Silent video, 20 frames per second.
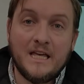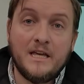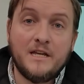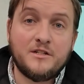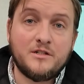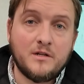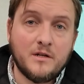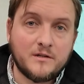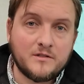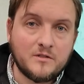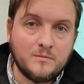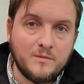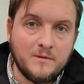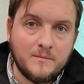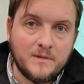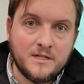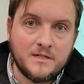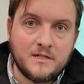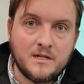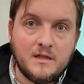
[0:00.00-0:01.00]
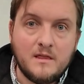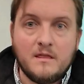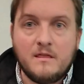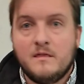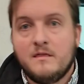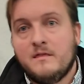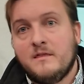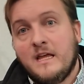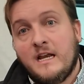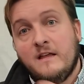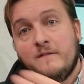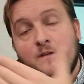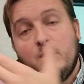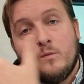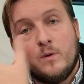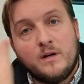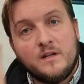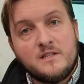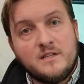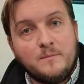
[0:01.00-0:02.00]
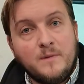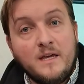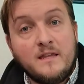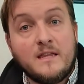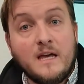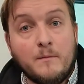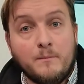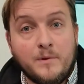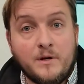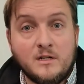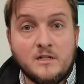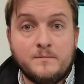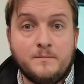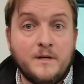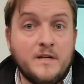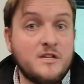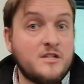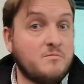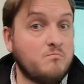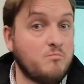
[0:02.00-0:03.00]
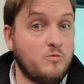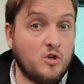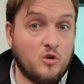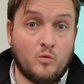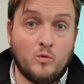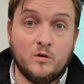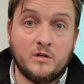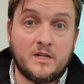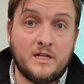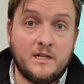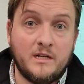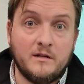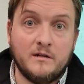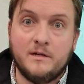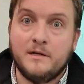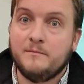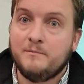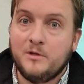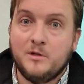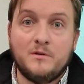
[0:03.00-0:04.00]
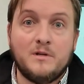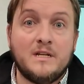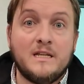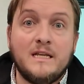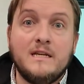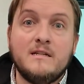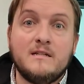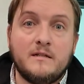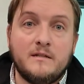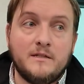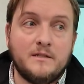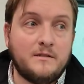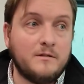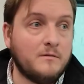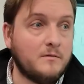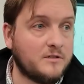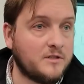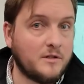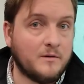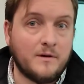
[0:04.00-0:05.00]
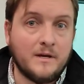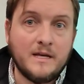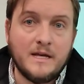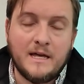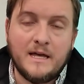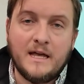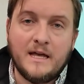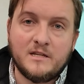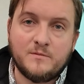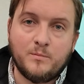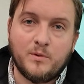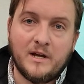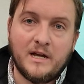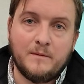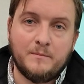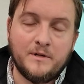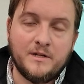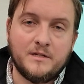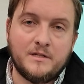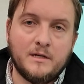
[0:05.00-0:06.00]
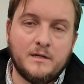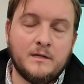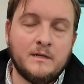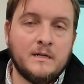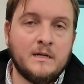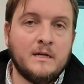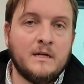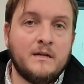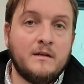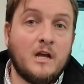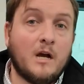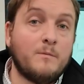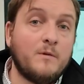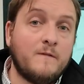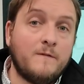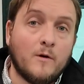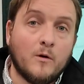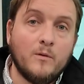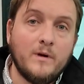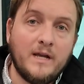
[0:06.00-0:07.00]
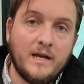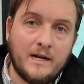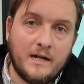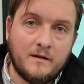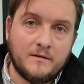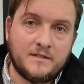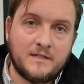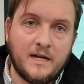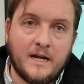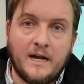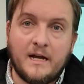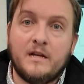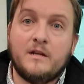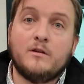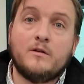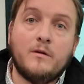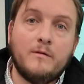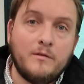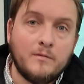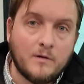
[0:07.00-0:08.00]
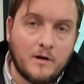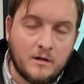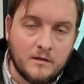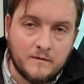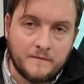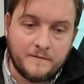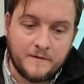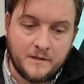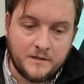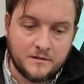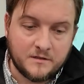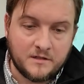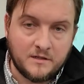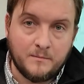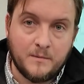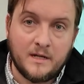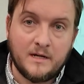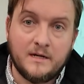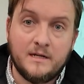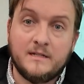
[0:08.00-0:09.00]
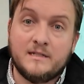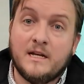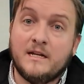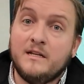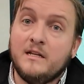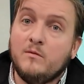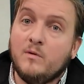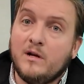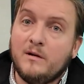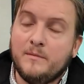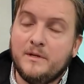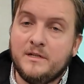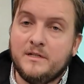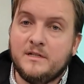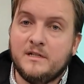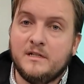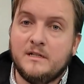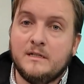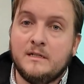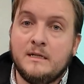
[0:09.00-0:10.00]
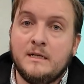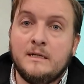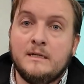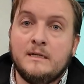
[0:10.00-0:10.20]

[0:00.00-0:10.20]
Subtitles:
It should also be mentioned that if you wanted to make that bunk space your working area, you could easily do so, as Brad mentioned. Now, before we head outside and go through all the features and amenities, I did want to mention